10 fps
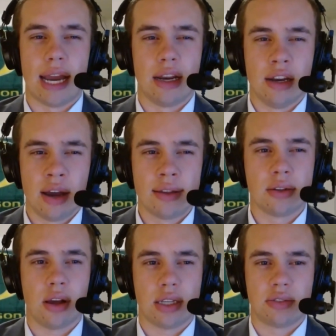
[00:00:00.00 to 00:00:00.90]
and
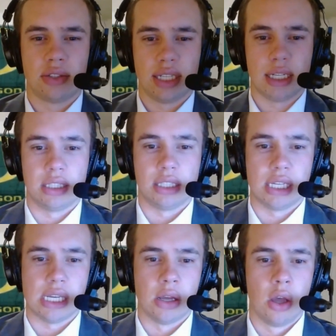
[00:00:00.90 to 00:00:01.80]
another loss for
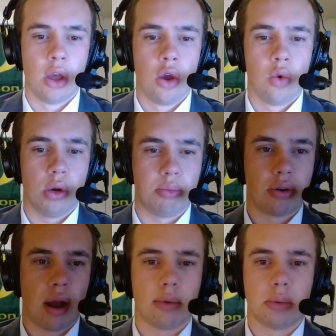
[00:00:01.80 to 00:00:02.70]
Tennessee would
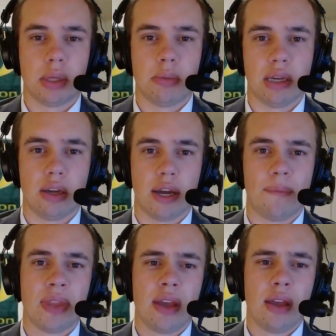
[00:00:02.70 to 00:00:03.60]
probably be good.